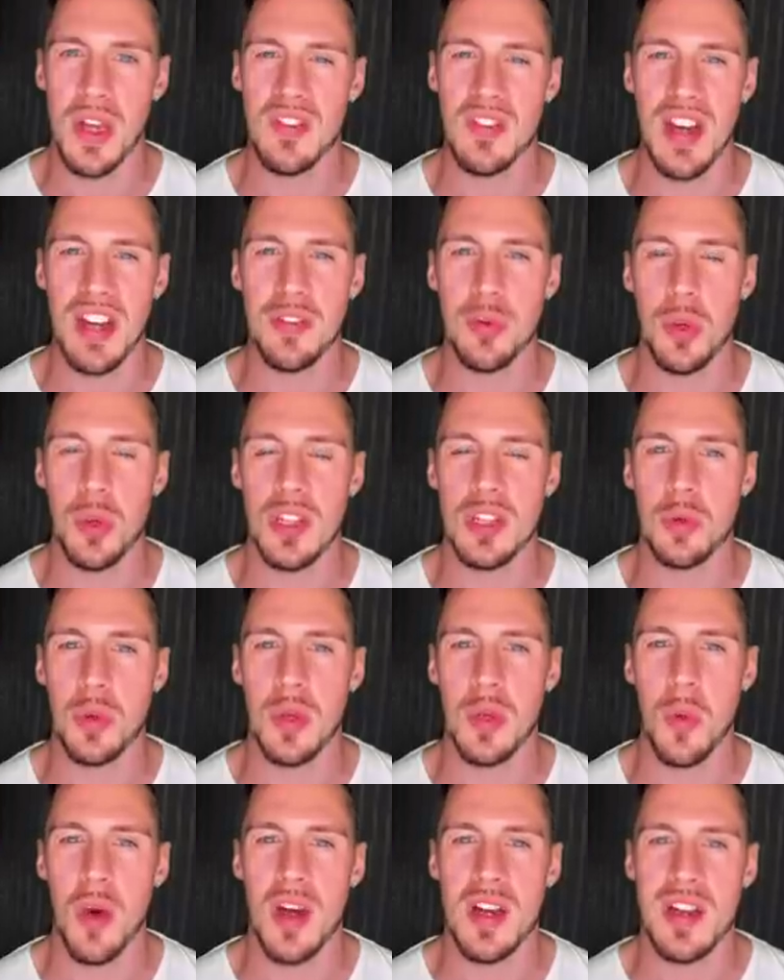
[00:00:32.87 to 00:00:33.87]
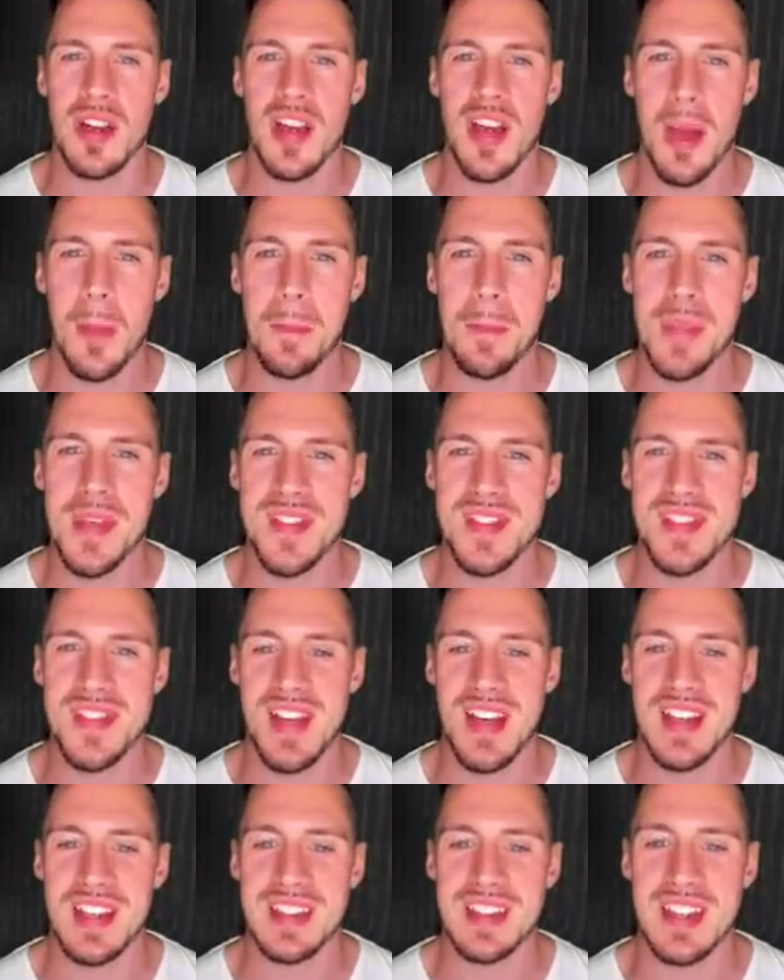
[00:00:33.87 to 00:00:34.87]
win that 2021
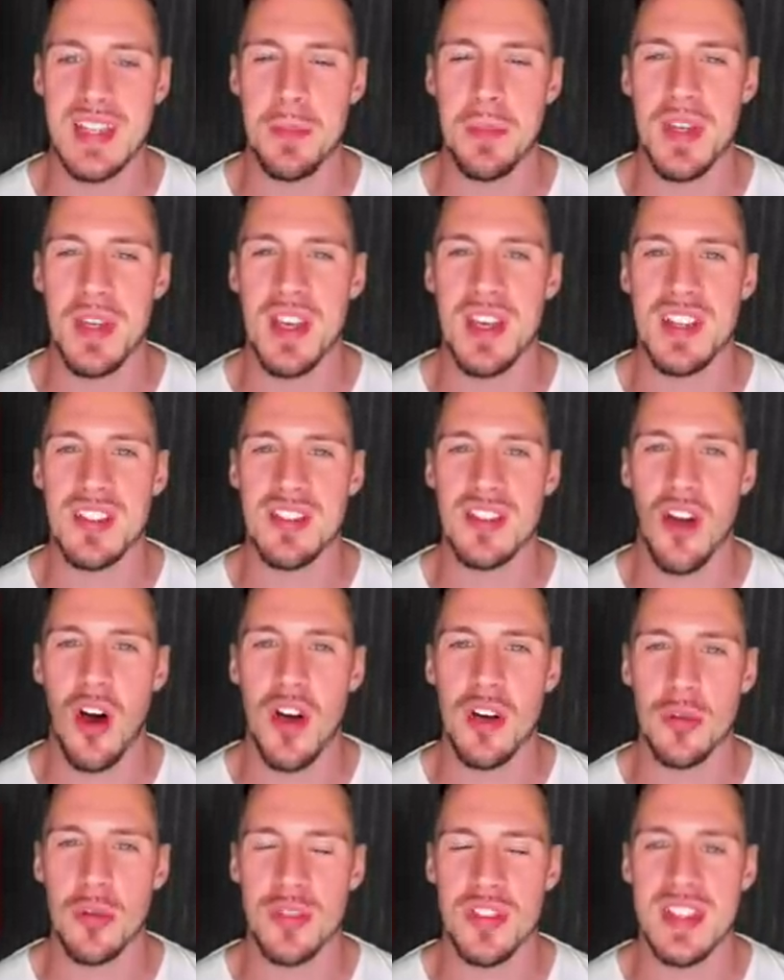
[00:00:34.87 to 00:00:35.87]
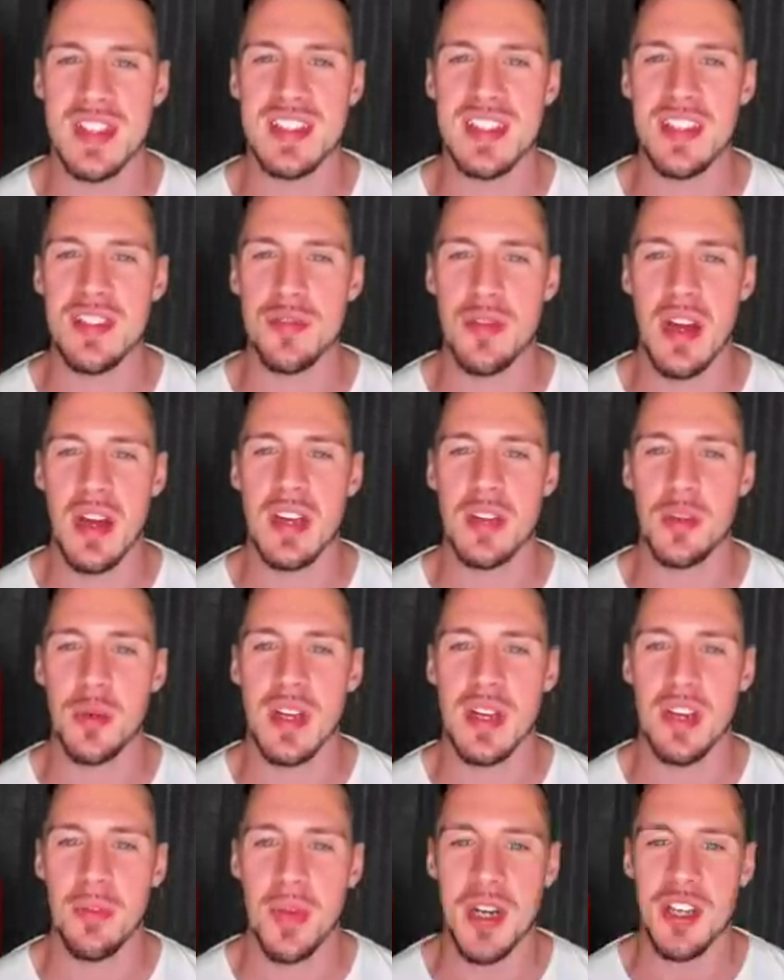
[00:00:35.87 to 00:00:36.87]
Mr. Olympia title. So let's get straight into
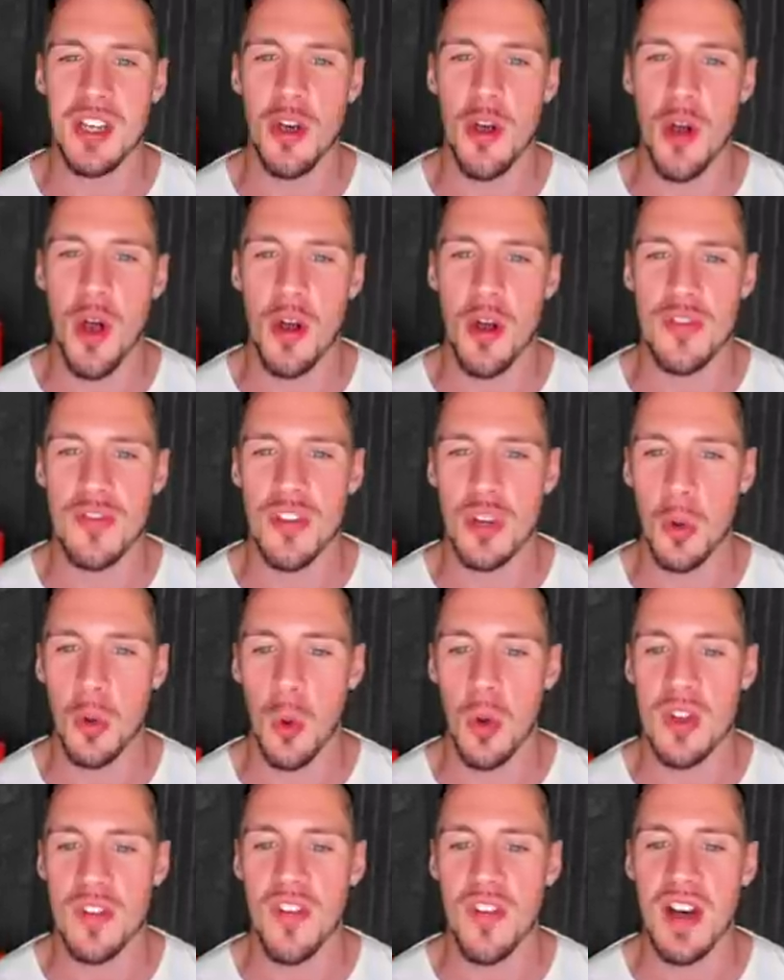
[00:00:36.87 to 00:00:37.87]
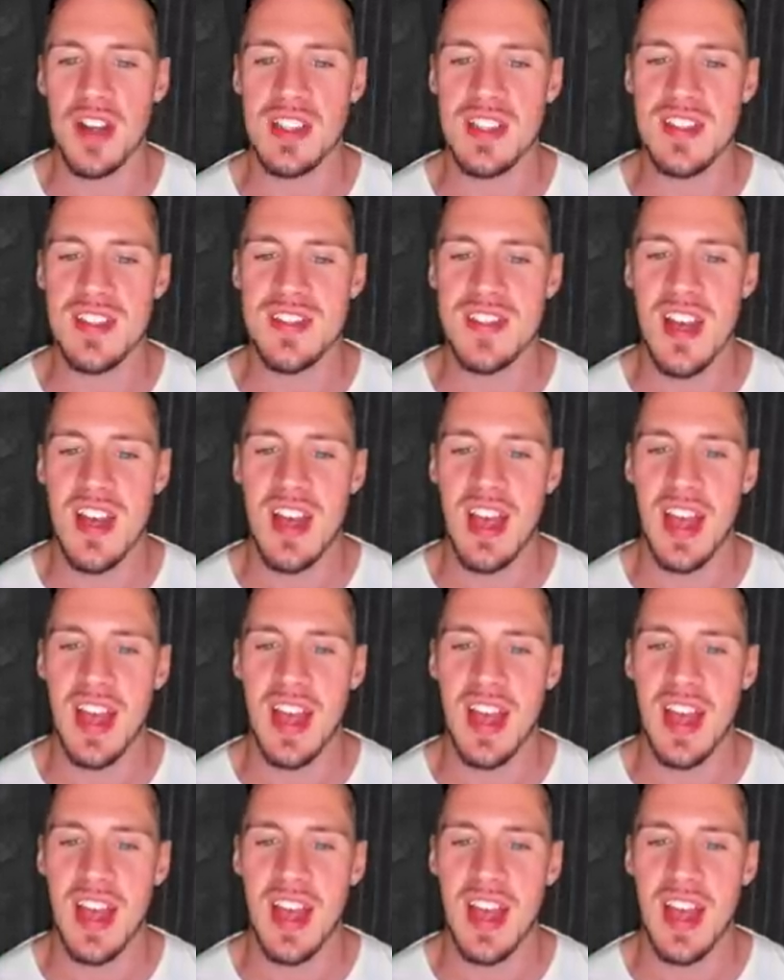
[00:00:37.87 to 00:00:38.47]
it, and I'm going to go over the qualified list